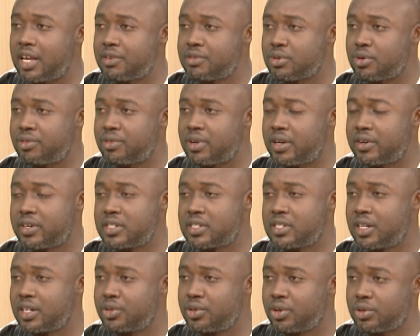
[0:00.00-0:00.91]
of our
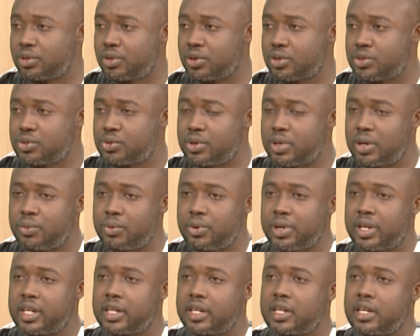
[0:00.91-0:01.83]
resident doctors who were
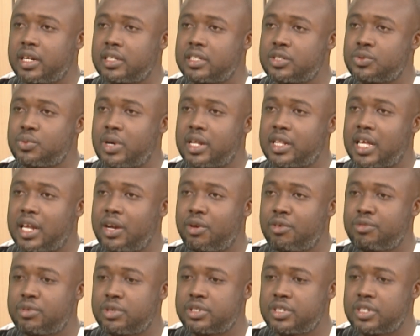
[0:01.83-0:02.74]
working there. It's quite an
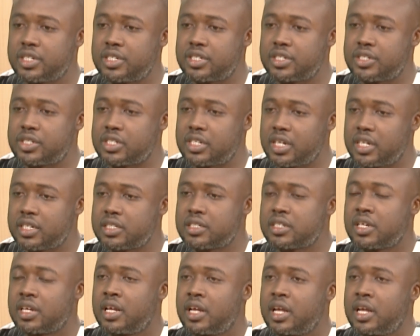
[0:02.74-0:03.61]
unfortunate incident.